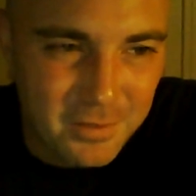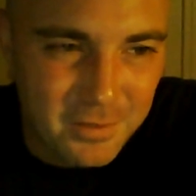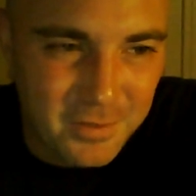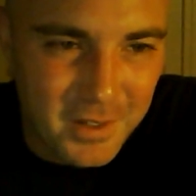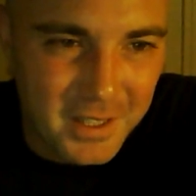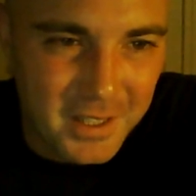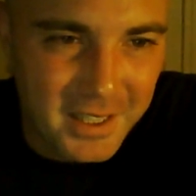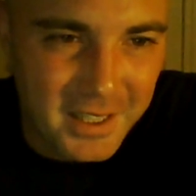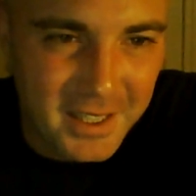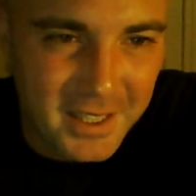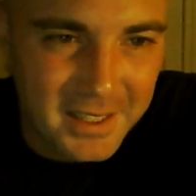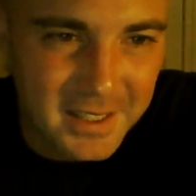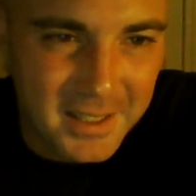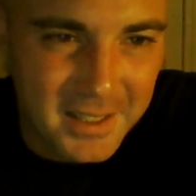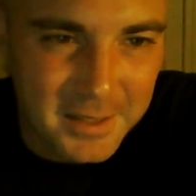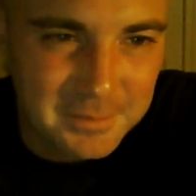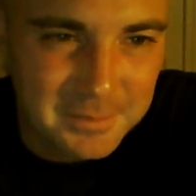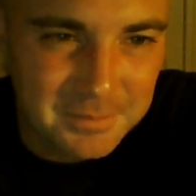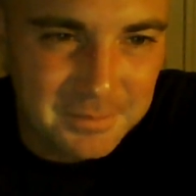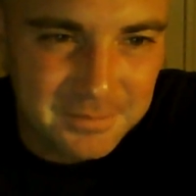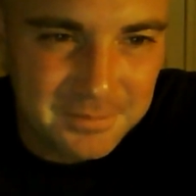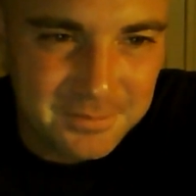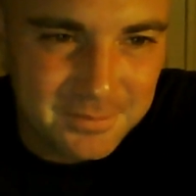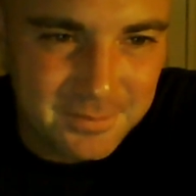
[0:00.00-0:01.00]

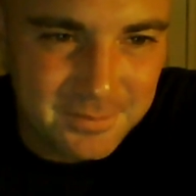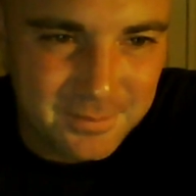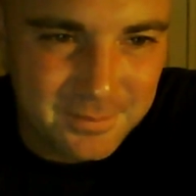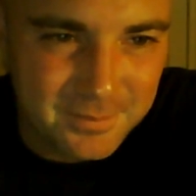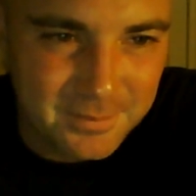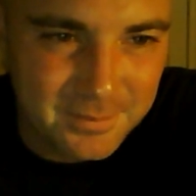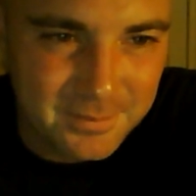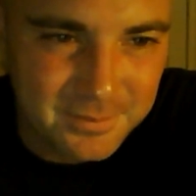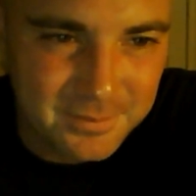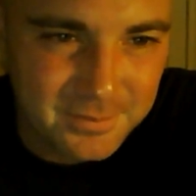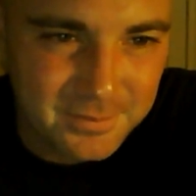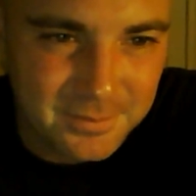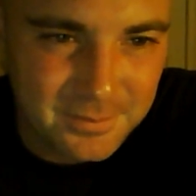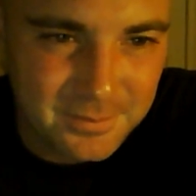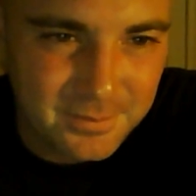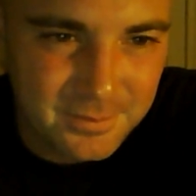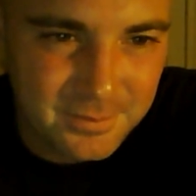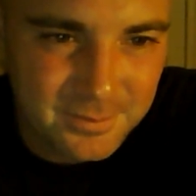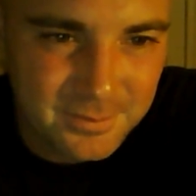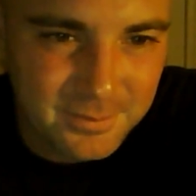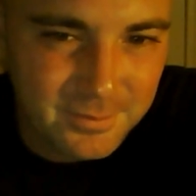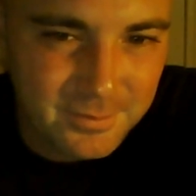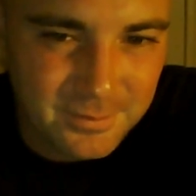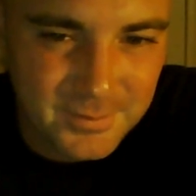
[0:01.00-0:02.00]
fucking
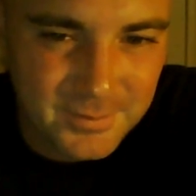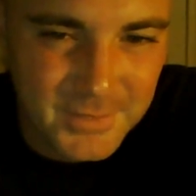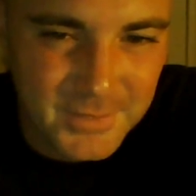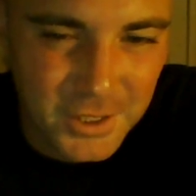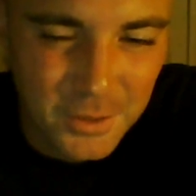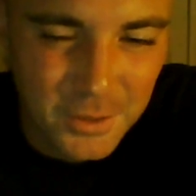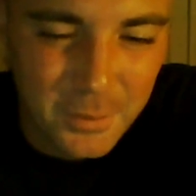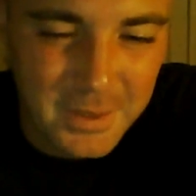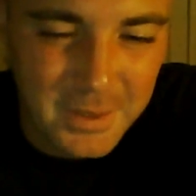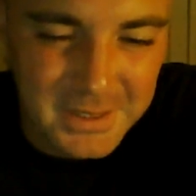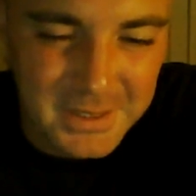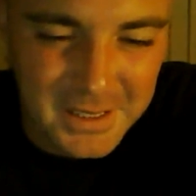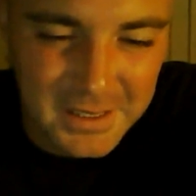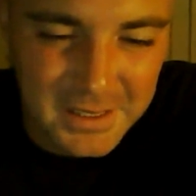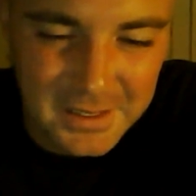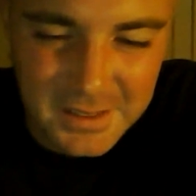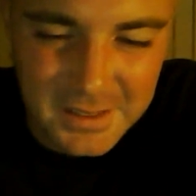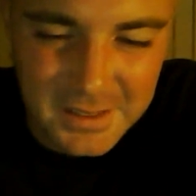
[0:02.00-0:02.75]
who was it?